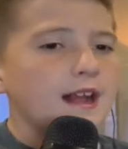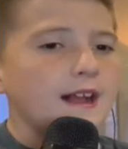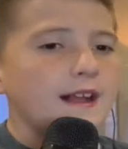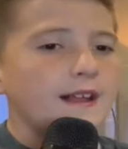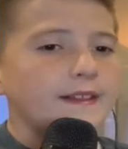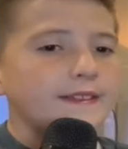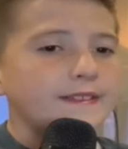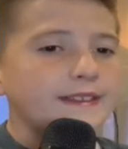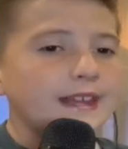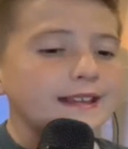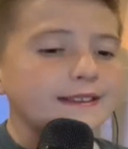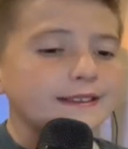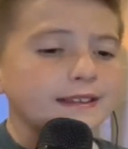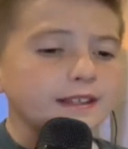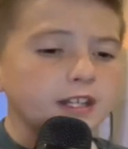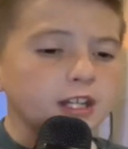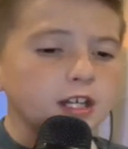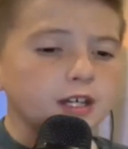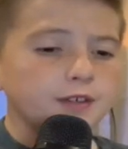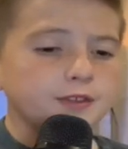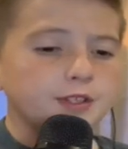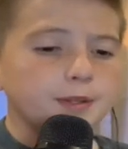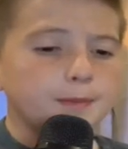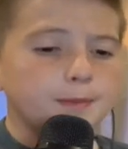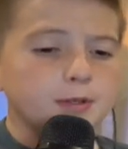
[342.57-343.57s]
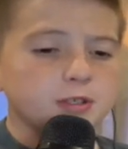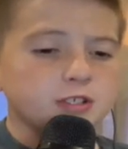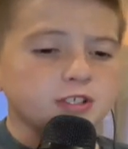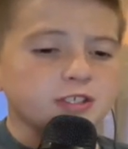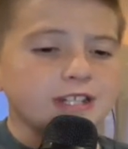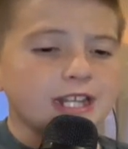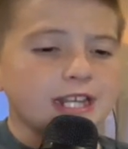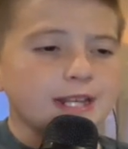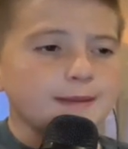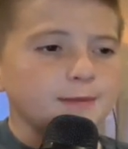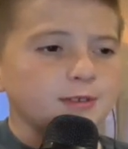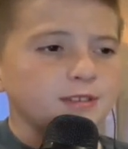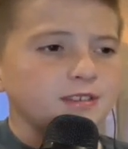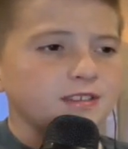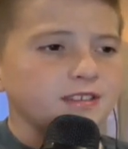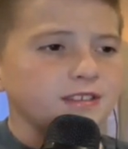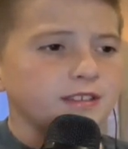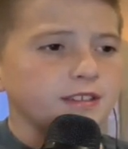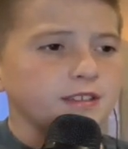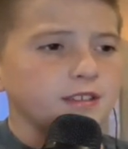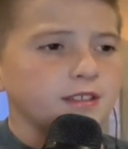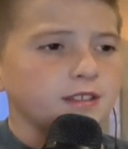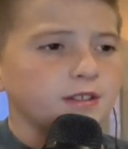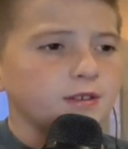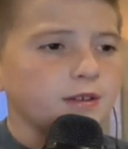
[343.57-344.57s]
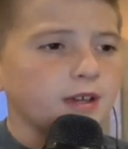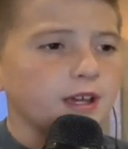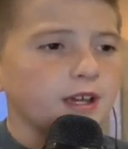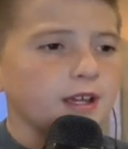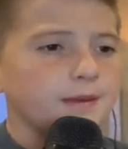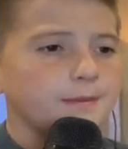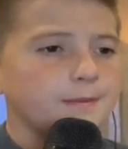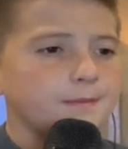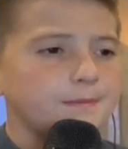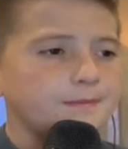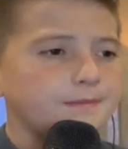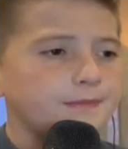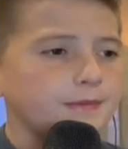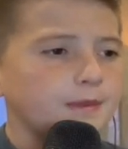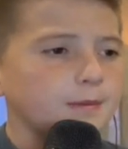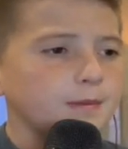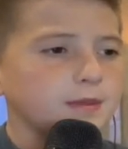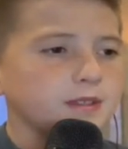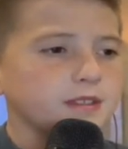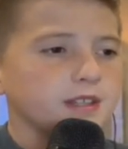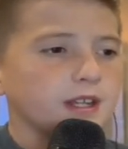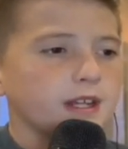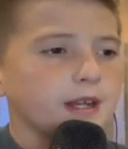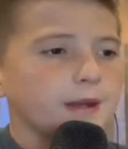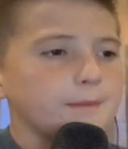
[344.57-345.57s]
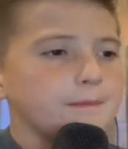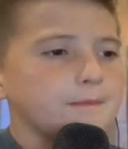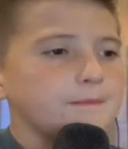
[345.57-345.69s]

that's enough to push demons. Okay, I'm just saying.